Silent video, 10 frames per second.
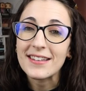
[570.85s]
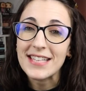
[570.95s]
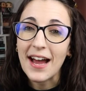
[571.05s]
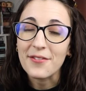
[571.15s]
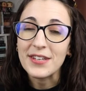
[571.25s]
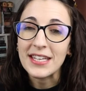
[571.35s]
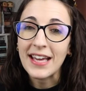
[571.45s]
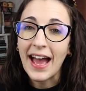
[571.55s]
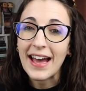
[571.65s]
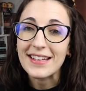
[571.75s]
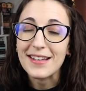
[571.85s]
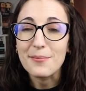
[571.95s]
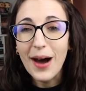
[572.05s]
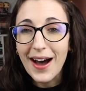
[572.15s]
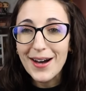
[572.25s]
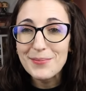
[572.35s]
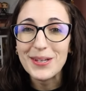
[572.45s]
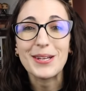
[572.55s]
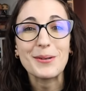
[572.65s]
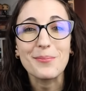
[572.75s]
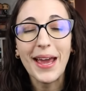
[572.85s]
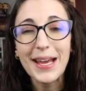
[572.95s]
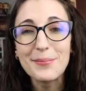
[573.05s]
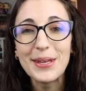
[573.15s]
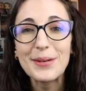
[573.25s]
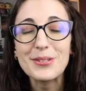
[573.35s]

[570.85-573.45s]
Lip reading: Daphne as a mom with her baby,